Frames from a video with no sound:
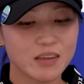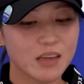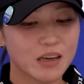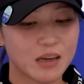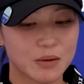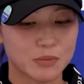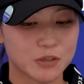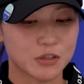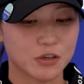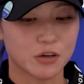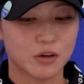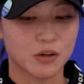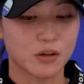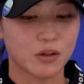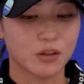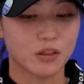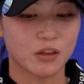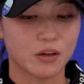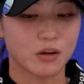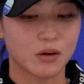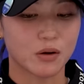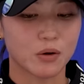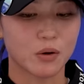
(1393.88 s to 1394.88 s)
I'm sure
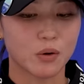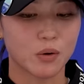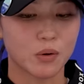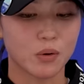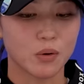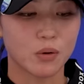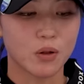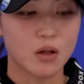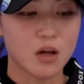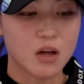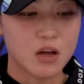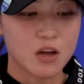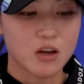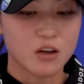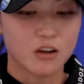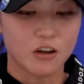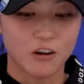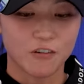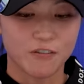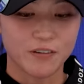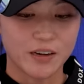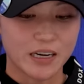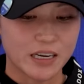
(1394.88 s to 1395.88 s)
the whole
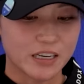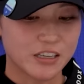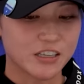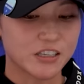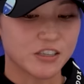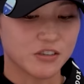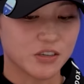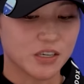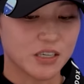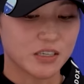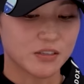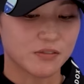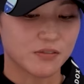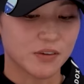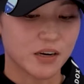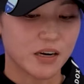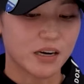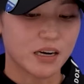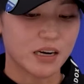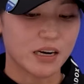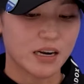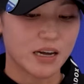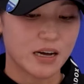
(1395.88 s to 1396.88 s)
golfing industry is
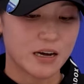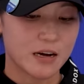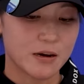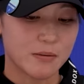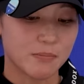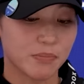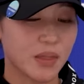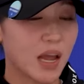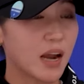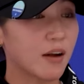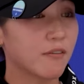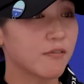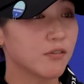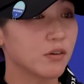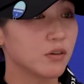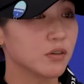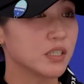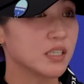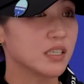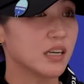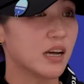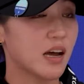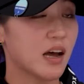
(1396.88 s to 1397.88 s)
very
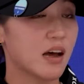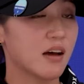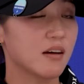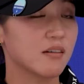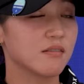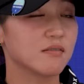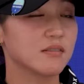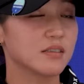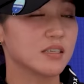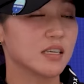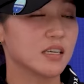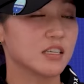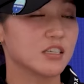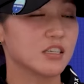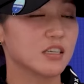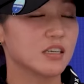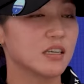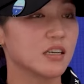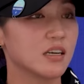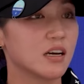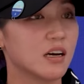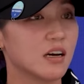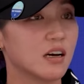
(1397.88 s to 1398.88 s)
thankful to have such
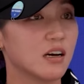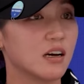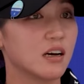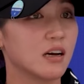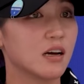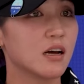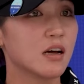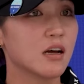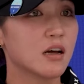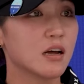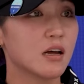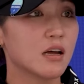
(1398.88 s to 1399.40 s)
an